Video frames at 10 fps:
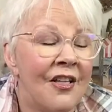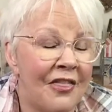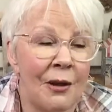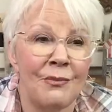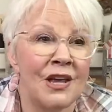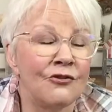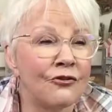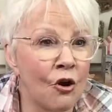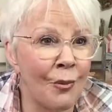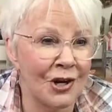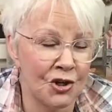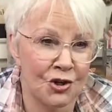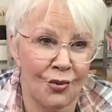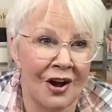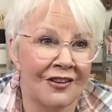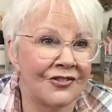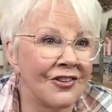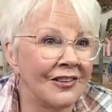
that mean so much to us.